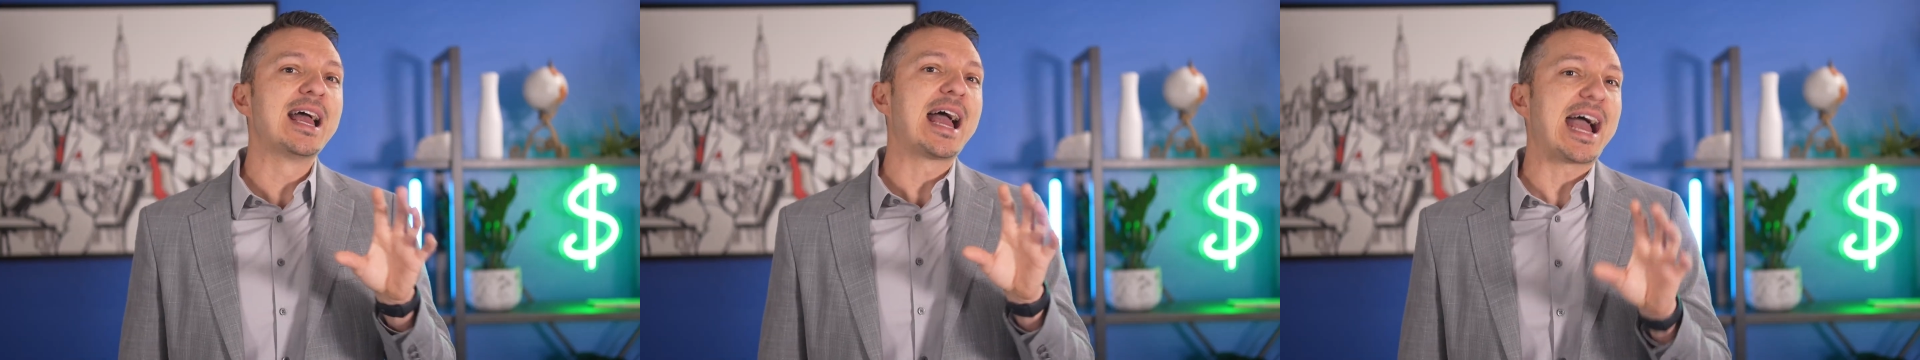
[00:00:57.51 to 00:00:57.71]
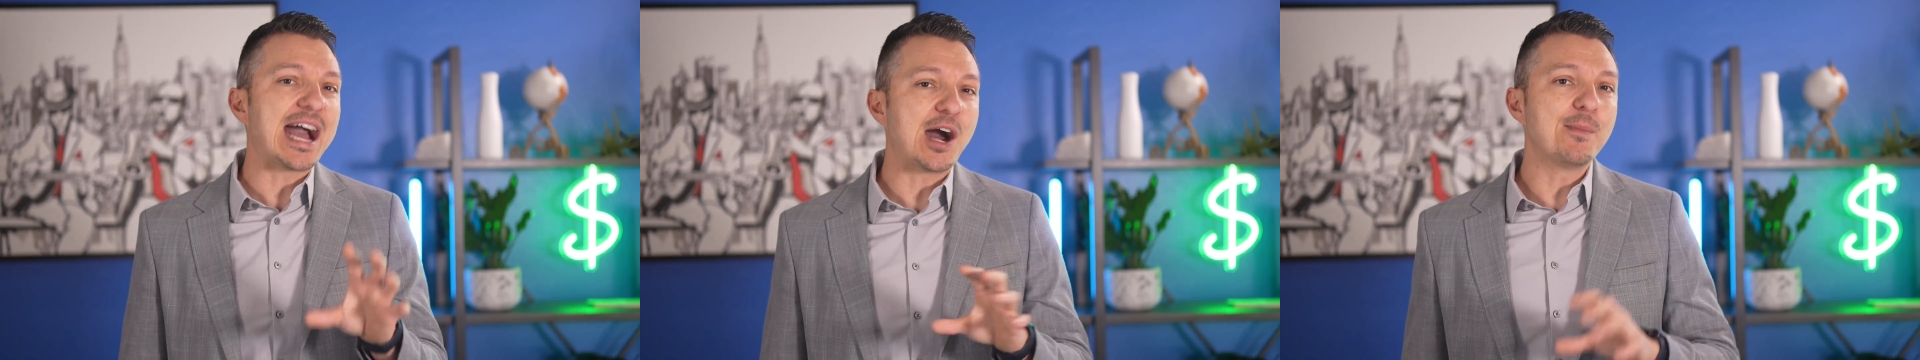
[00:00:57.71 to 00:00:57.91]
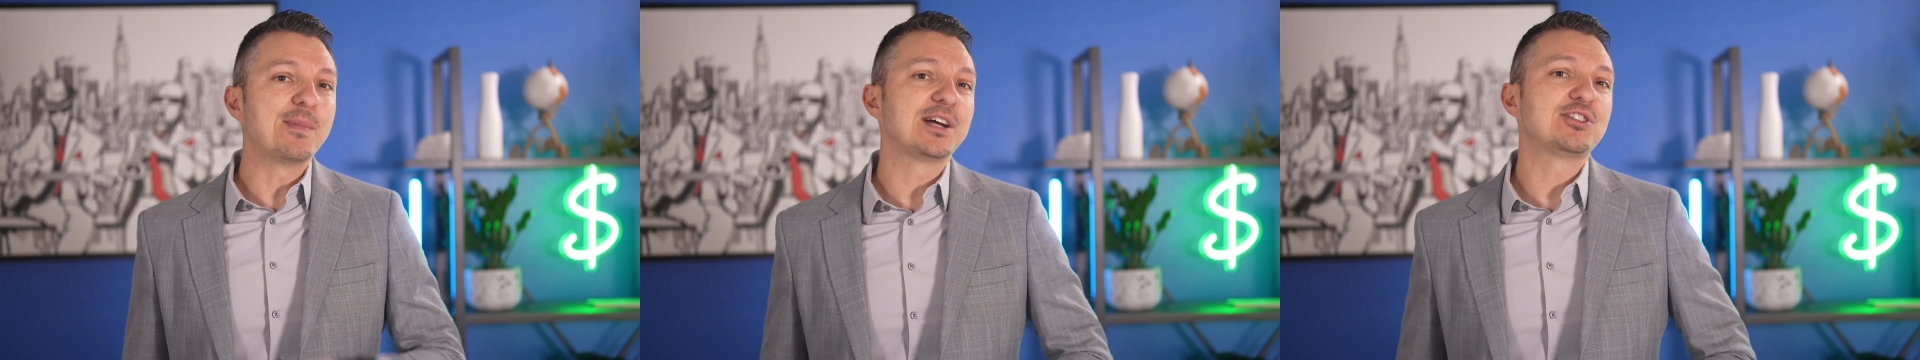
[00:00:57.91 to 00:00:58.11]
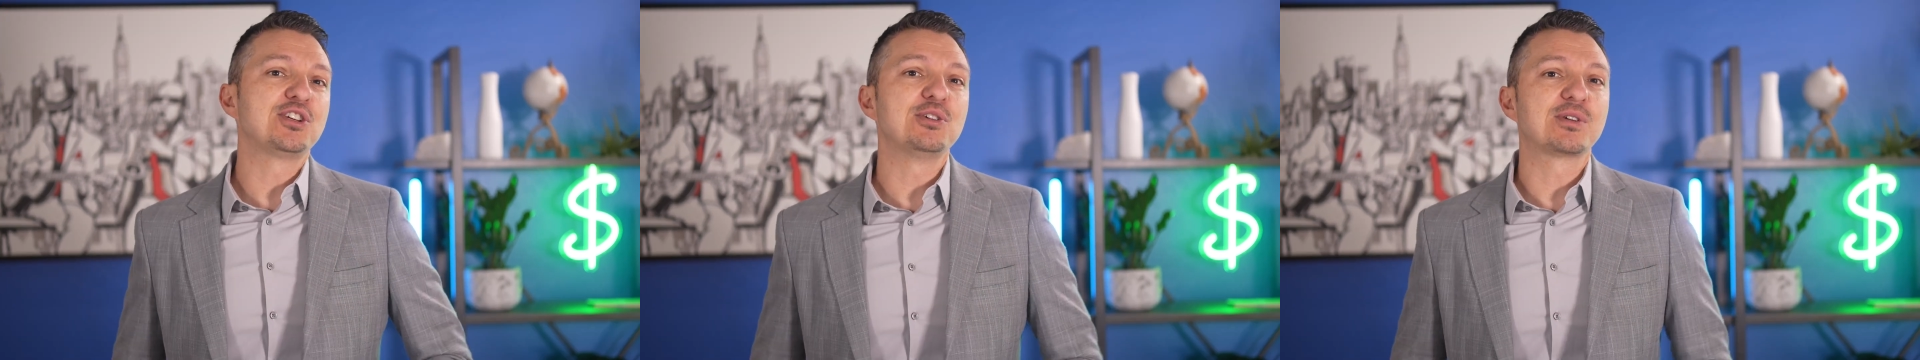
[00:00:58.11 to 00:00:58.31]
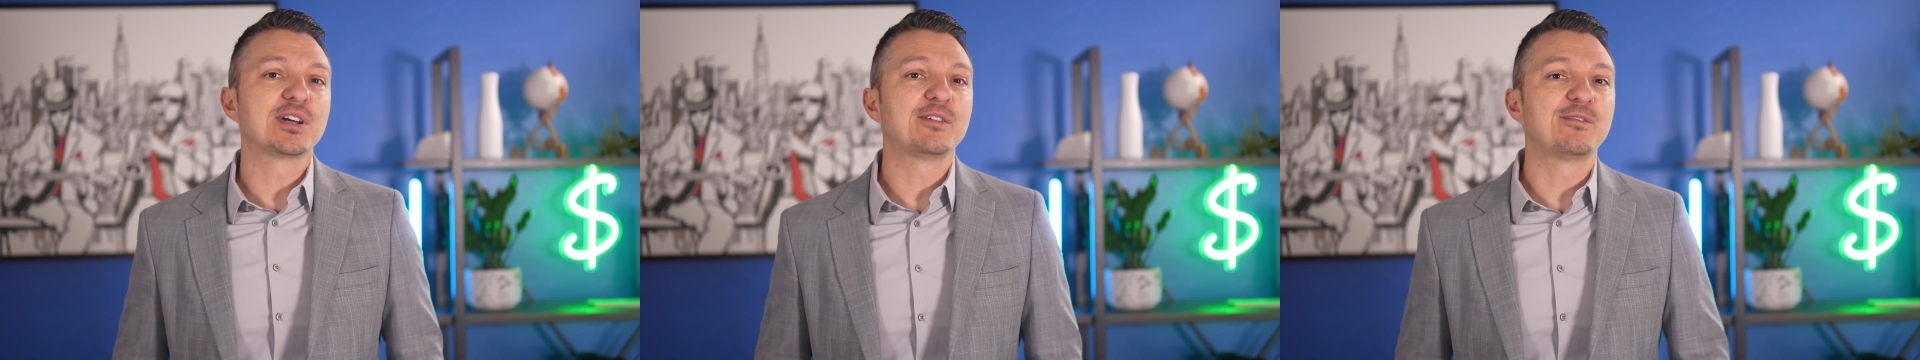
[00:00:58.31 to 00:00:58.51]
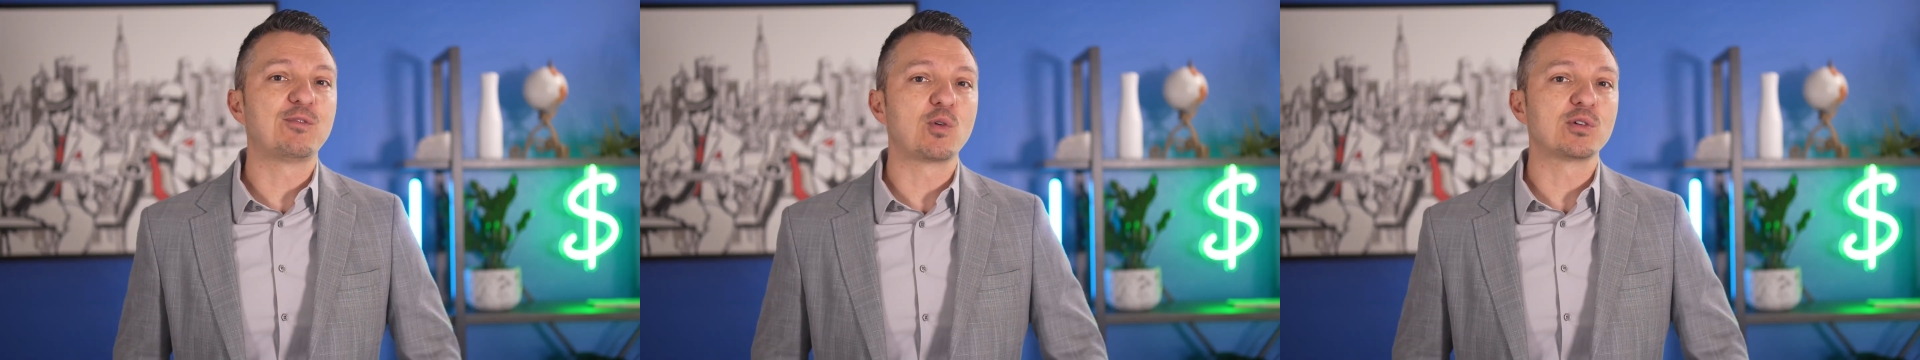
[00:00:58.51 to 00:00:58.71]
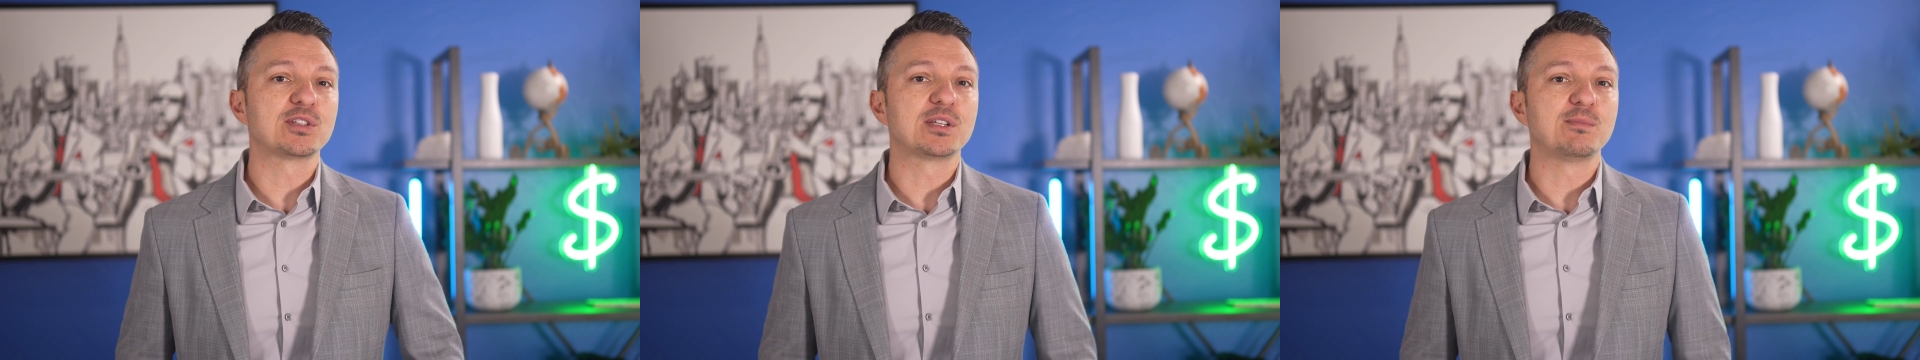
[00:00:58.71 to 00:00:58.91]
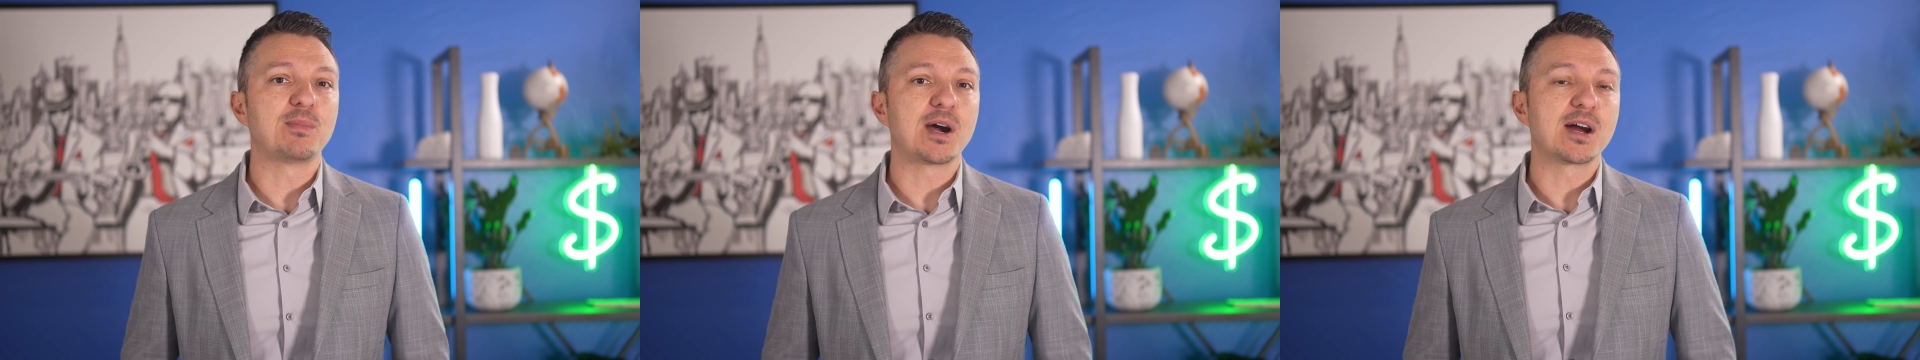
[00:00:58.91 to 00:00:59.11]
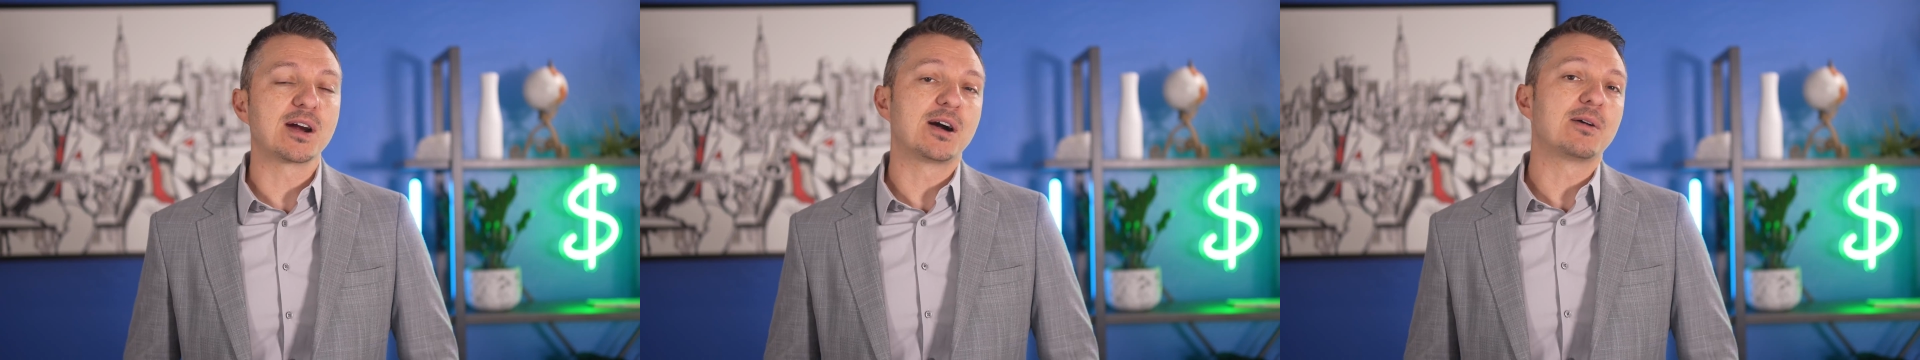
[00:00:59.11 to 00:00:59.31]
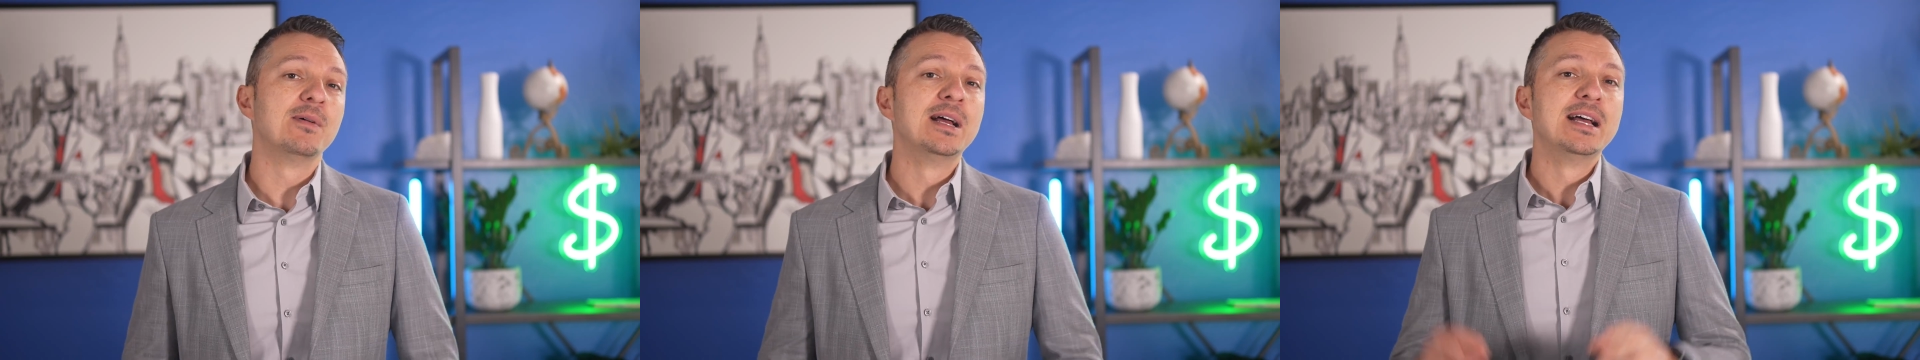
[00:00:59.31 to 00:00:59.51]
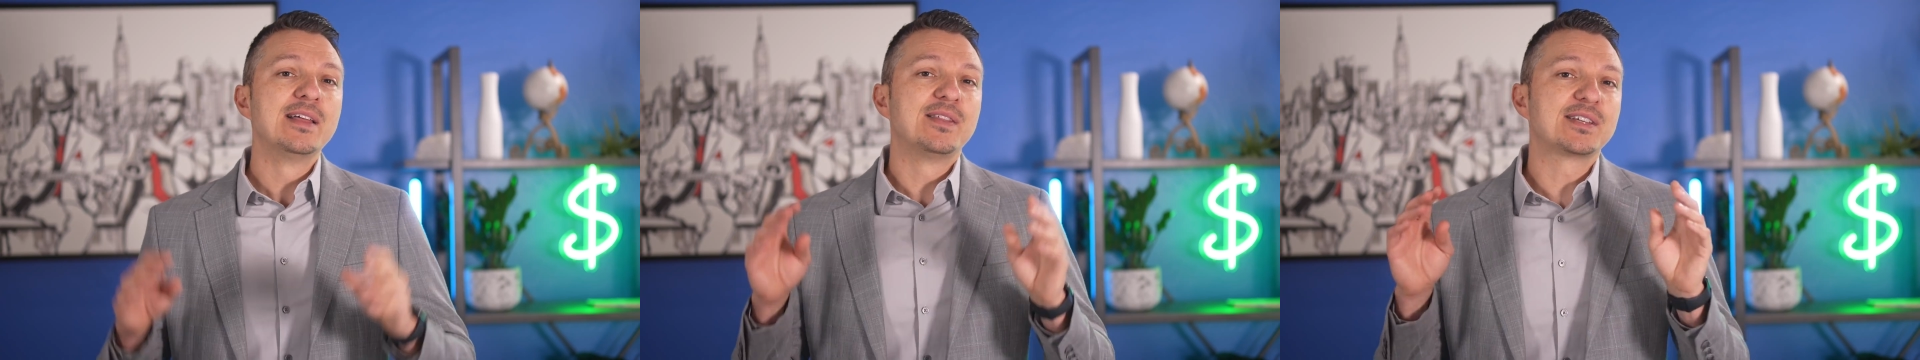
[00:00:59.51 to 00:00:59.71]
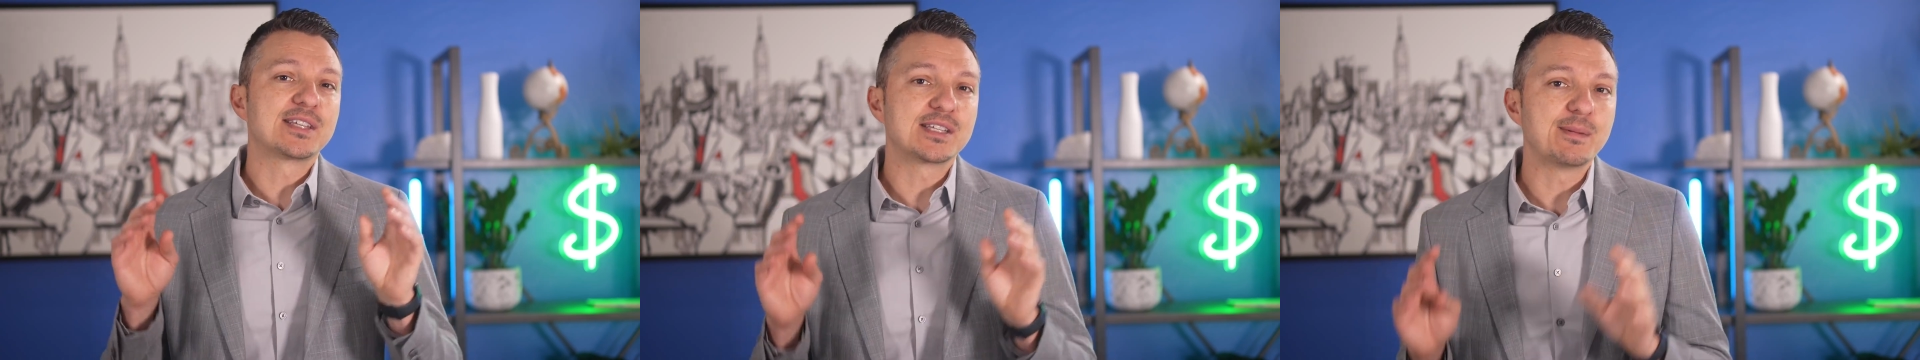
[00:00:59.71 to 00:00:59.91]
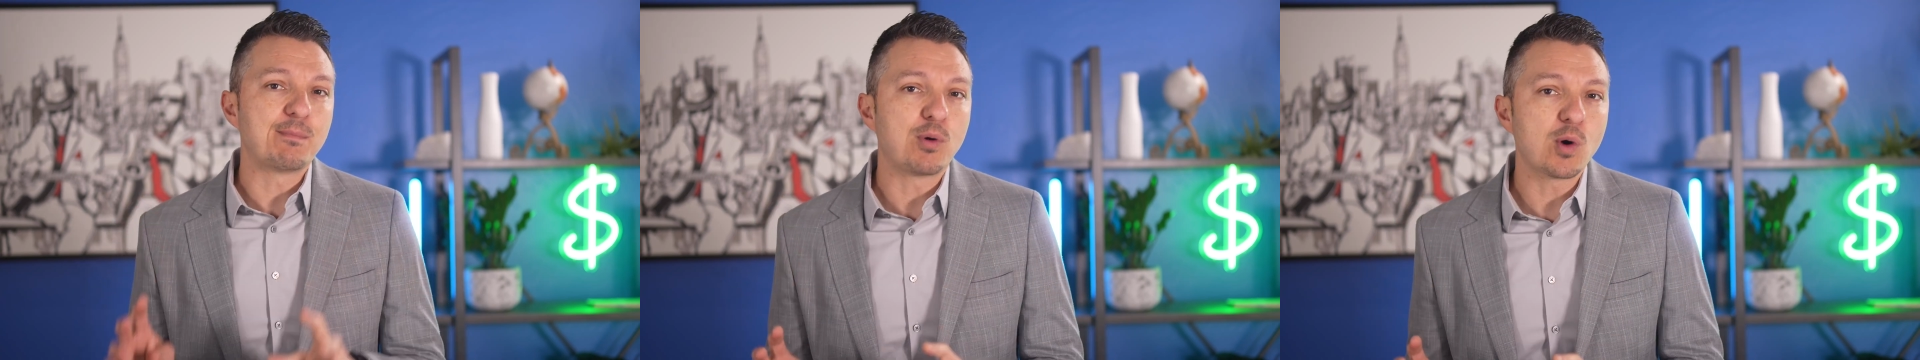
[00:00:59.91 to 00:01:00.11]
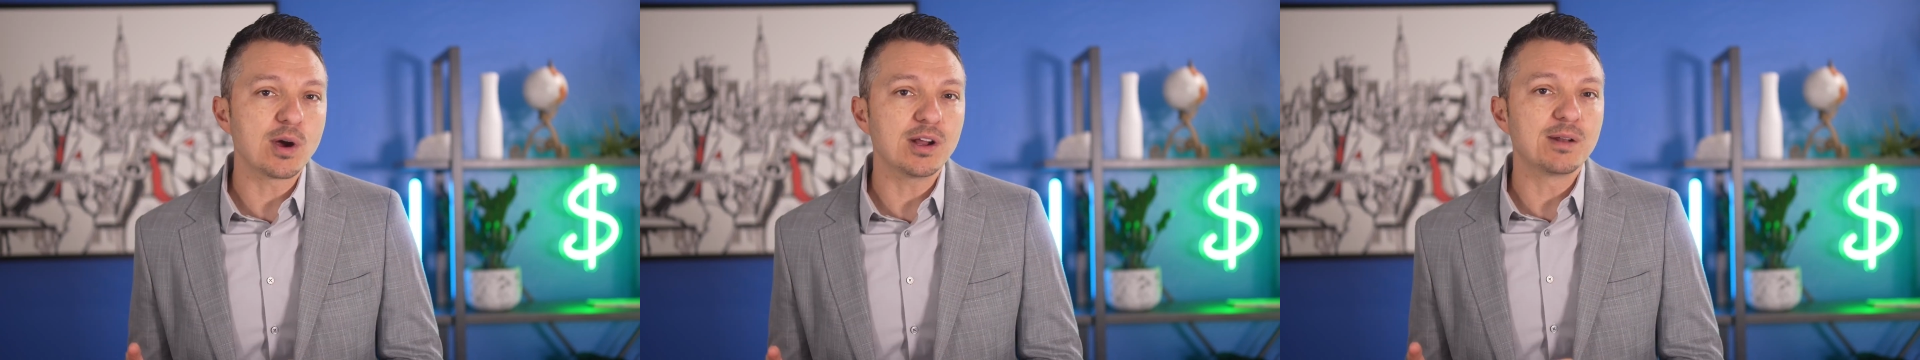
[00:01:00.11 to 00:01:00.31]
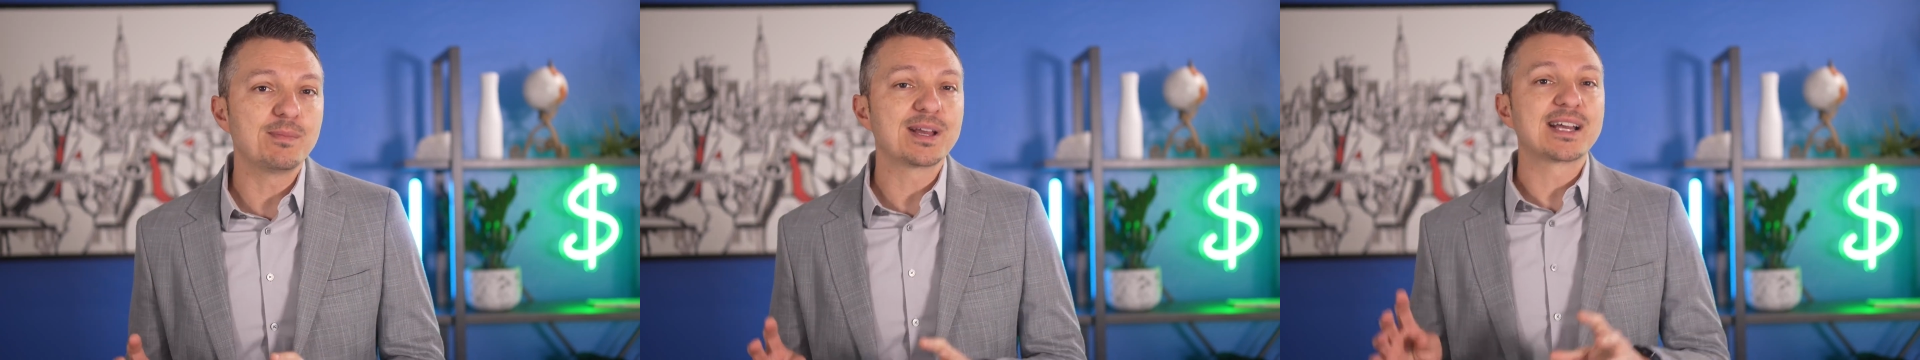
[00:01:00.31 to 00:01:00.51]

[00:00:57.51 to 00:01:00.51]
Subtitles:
how much you can afford to borrow. This is important